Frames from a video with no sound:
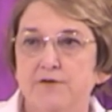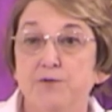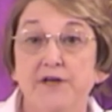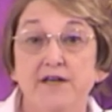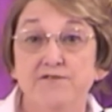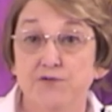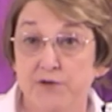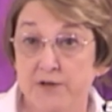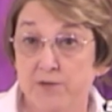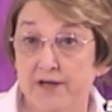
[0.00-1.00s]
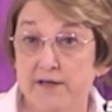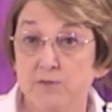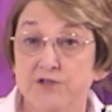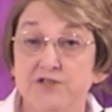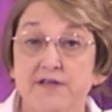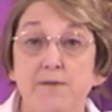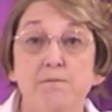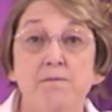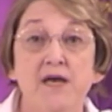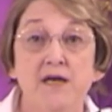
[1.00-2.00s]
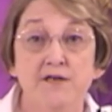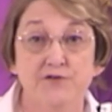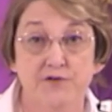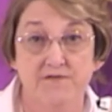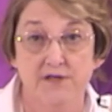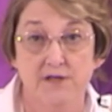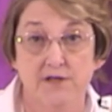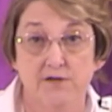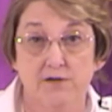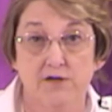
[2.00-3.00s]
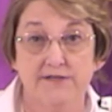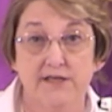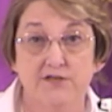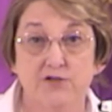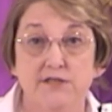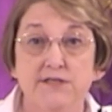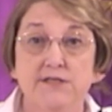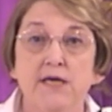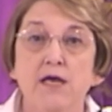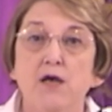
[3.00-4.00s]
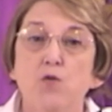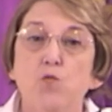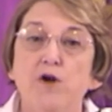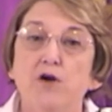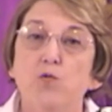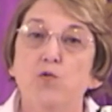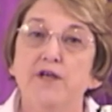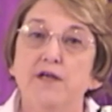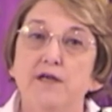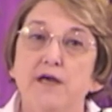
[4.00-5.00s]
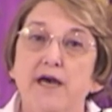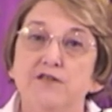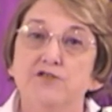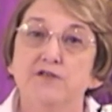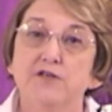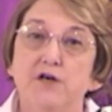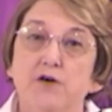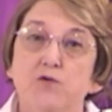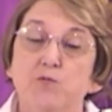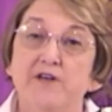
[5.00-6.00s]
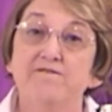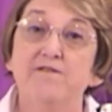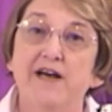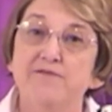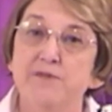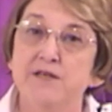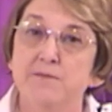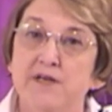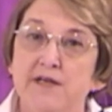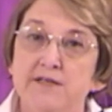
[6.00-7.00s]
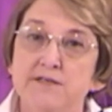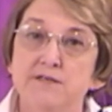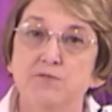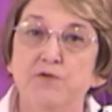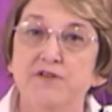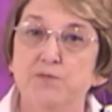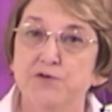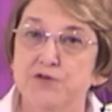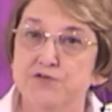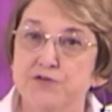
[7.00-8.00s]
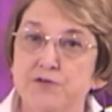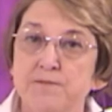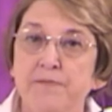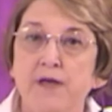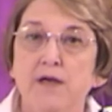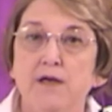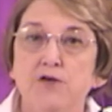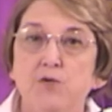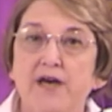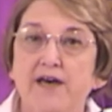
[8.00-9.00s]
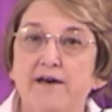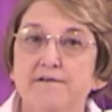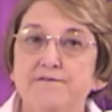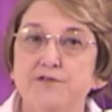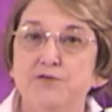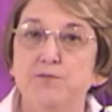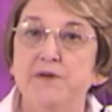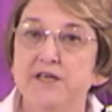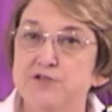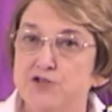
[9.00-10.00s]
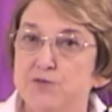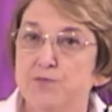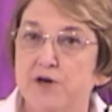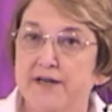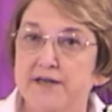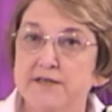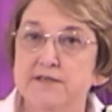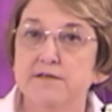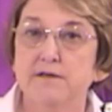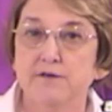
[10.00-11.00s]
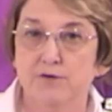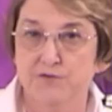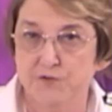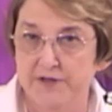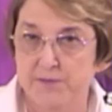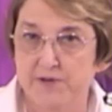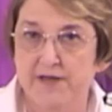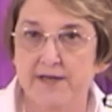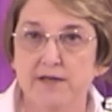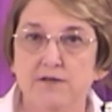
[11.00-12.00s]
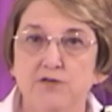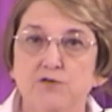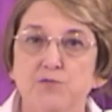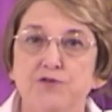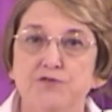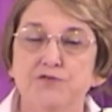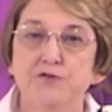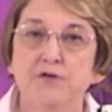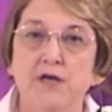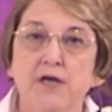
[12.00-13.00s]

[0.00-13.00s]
Creative Screenwriting, which is a major event here in Los Angeles, where we actually go and we have 5-minute meetings with a producer. You have to pitch your product, your screenplay, to a producer.